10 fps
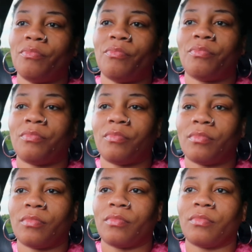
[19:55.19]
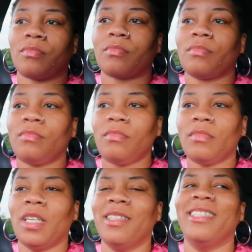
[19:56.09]
you'll miss her when
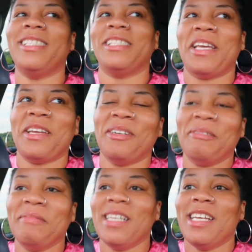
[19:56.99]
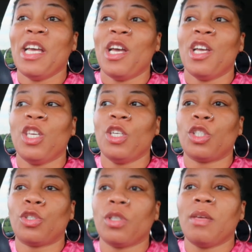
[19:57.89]
she goes. Listen to him. you'll
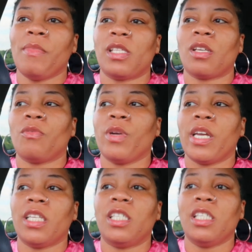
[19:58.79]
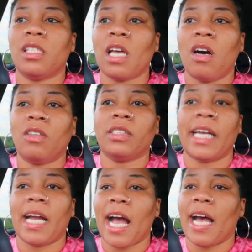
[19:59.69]
truly miss her when she's gone.
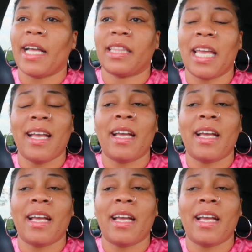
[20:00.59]
Like, I thank